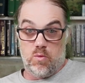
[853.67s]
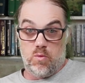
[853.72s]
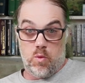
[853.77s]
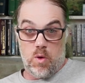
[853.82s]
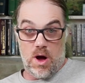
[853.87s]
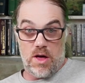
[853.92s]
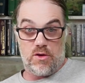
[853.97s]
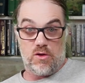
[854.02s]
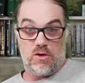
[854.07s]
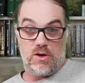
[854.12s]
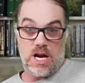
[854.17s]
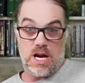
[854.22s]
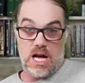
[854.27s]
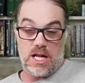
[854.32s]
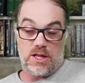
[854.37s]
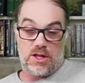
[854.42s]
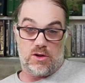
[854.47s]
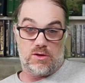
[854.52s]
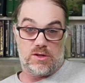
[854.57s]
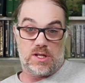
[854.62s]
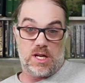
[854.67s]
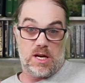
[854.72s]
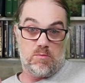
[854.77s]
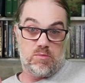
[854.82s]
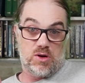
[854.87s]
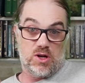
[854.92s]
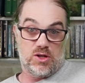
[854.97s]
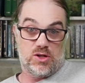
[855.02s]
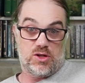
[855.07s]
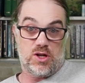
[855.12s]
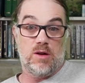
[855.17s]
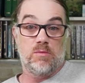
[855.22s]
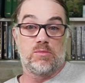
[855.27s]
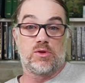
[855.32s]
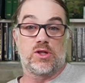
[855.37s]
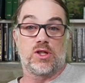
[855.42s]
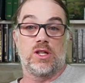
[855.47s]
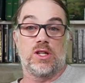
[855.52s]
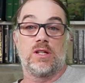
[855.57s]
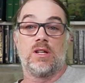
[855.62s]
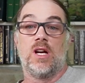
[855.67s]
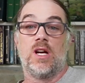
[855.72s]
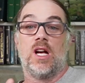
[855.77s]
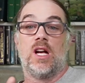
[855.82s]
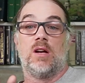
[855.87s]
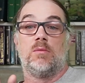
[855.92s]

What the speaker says: whether or not there's a presumption